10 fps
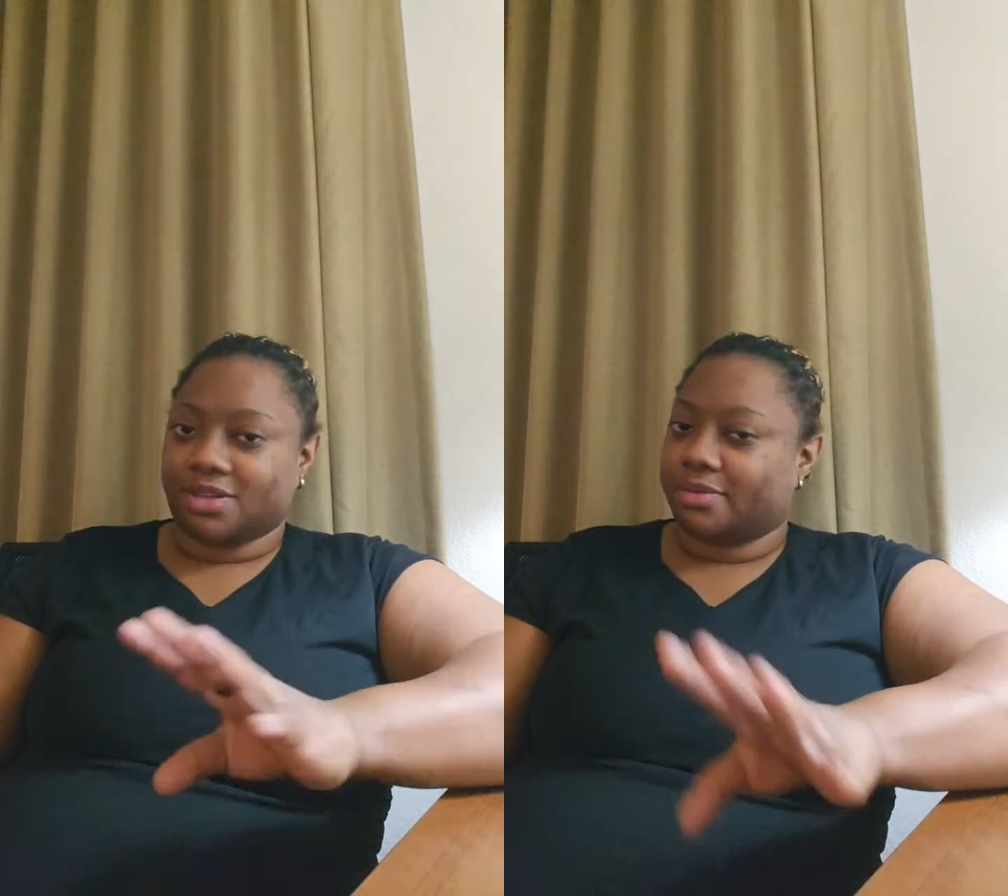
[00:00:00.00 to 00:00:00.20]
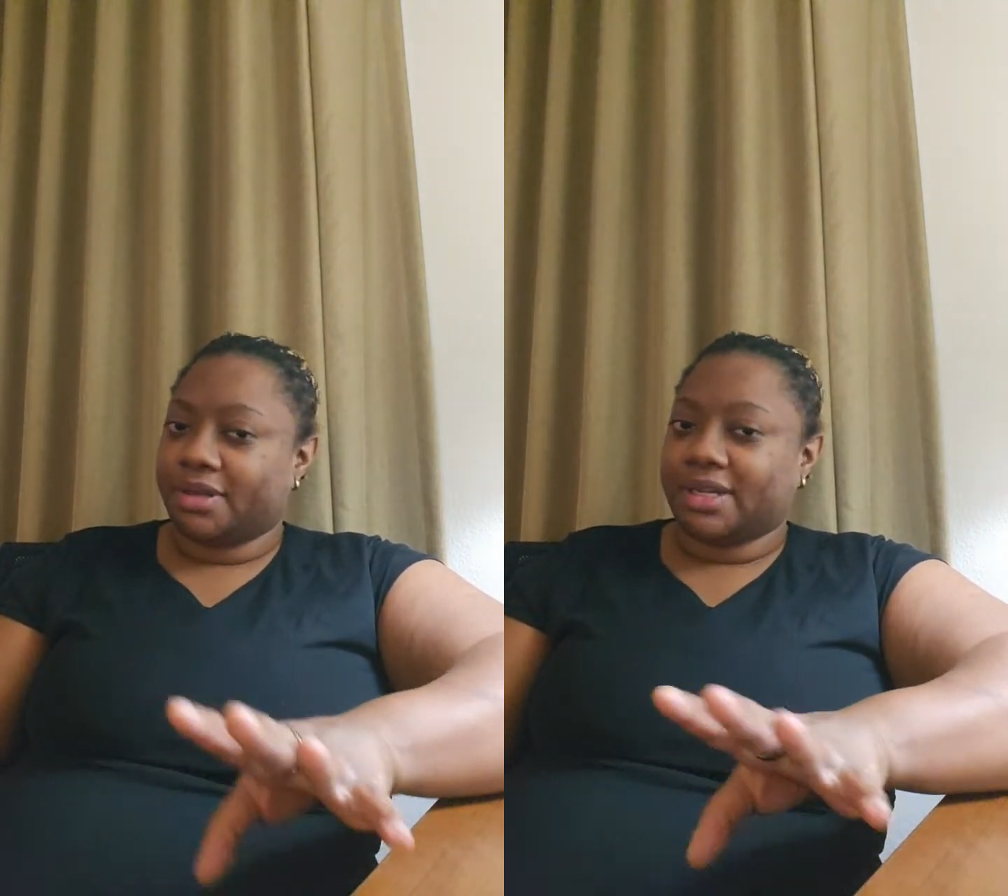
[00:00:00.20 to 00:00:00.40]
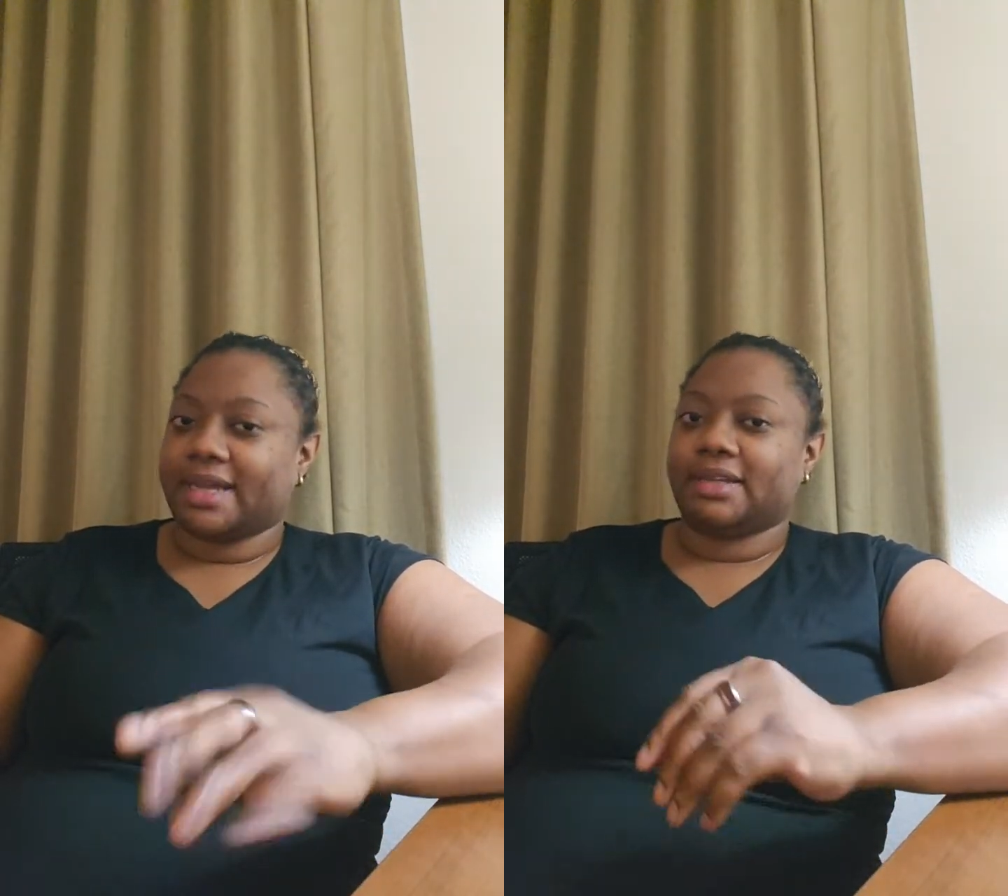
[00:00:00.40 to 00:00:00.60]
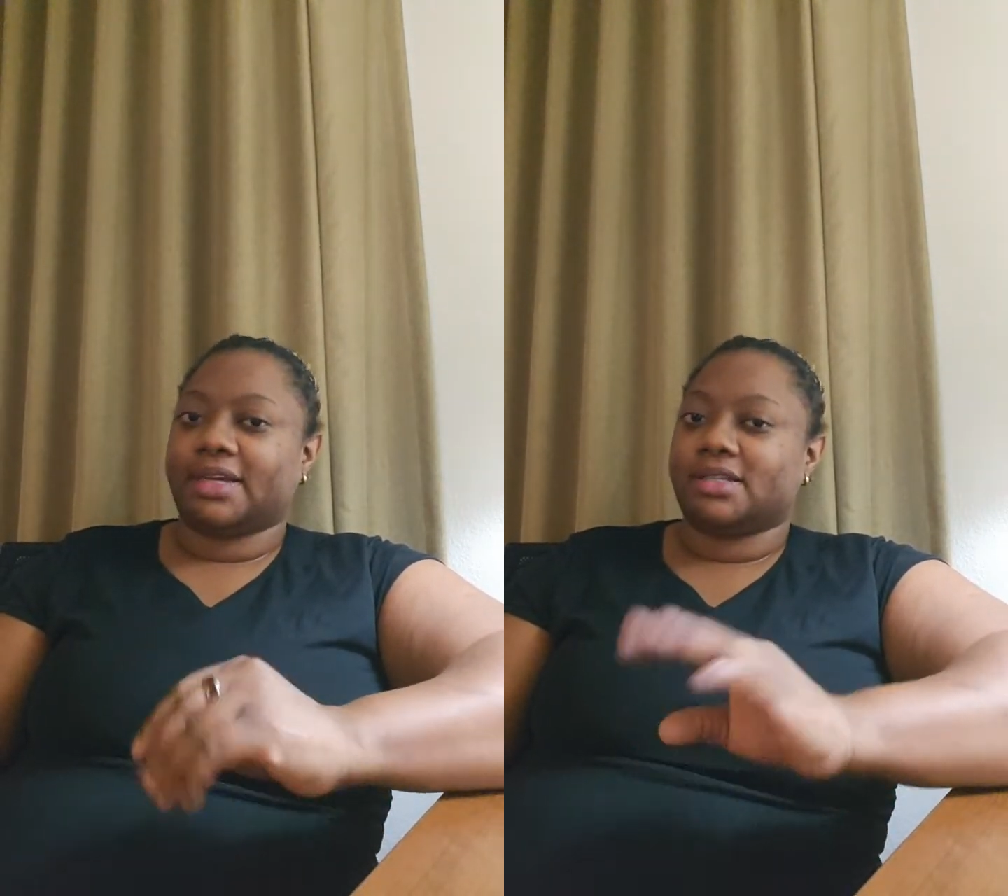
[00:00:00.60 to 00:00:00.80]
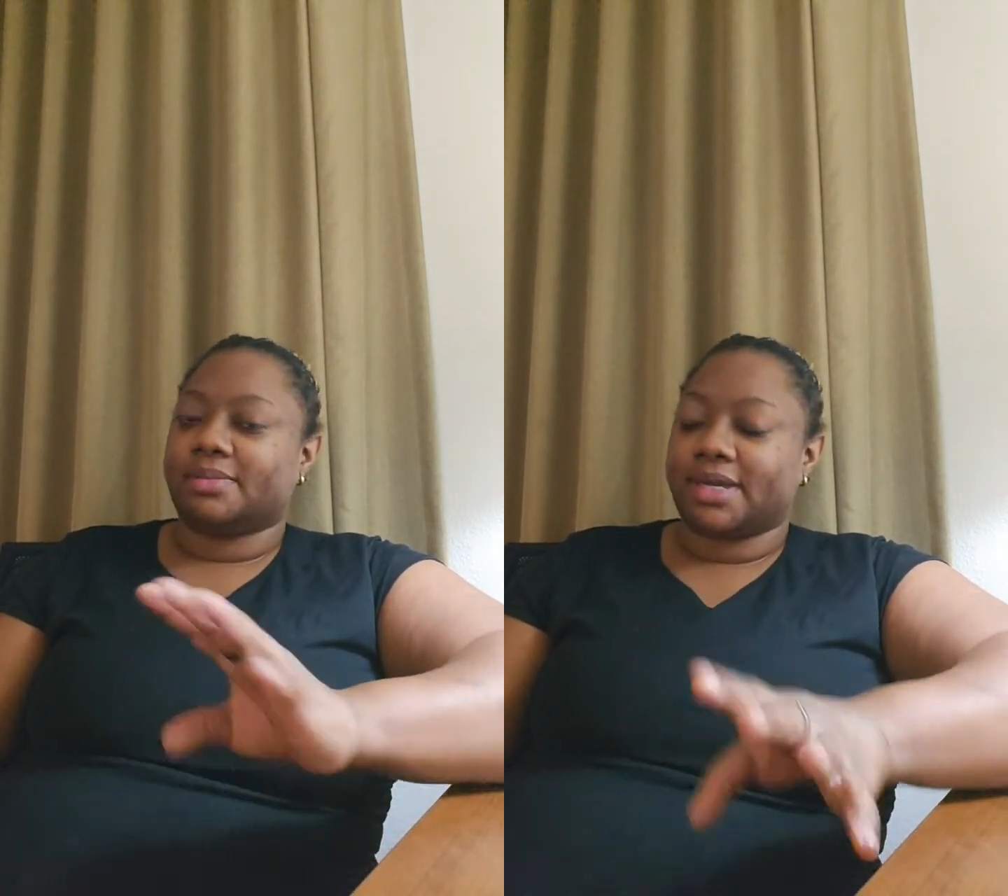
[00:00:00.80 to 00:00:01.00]
Communicate
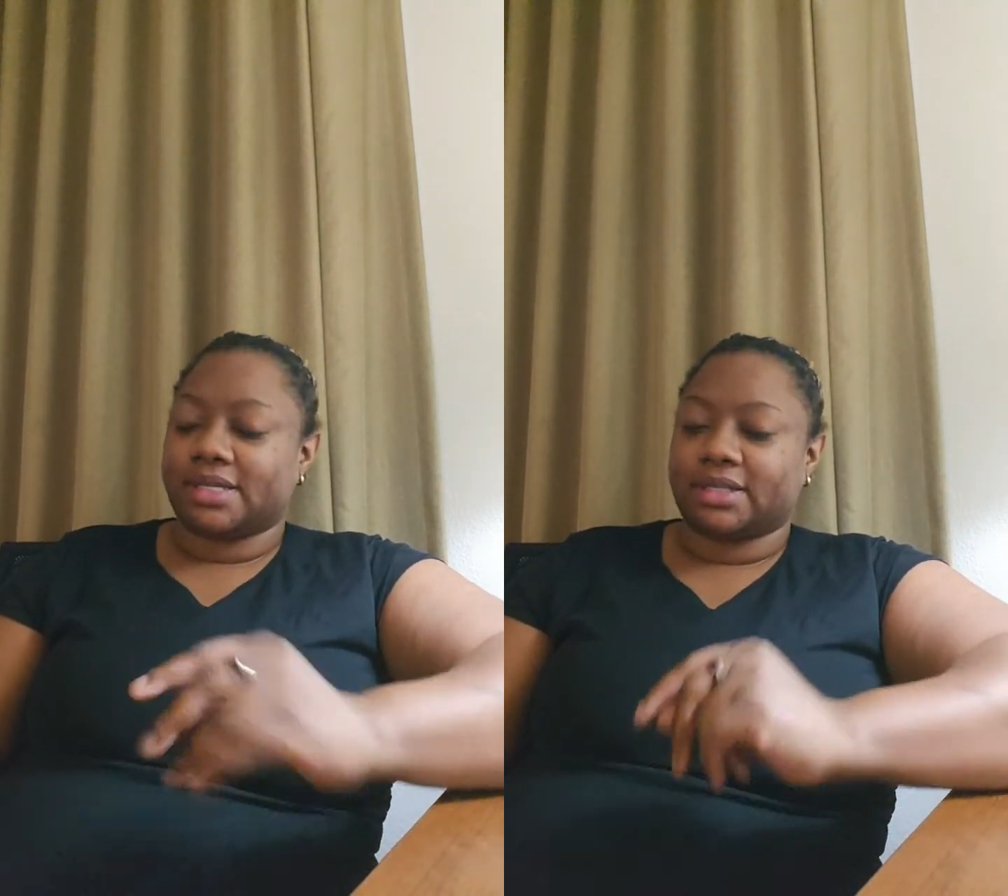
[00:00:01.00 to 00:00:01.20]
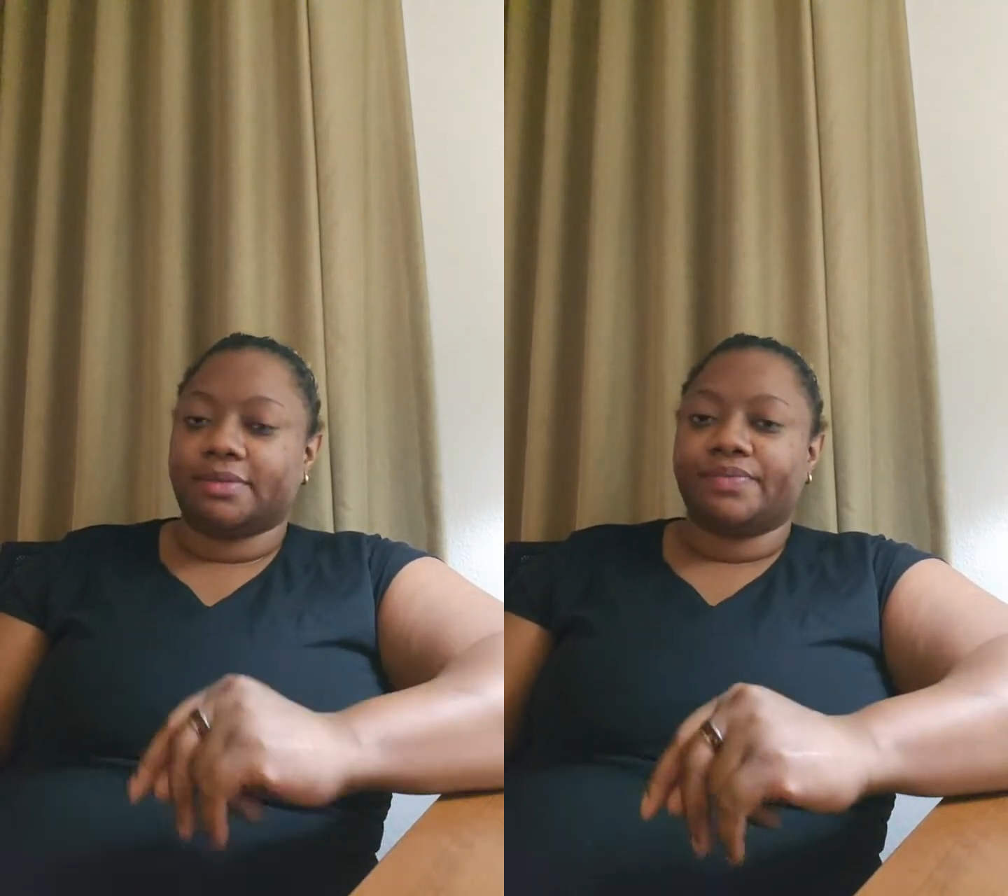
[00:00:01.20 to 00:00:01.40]
lights, basically.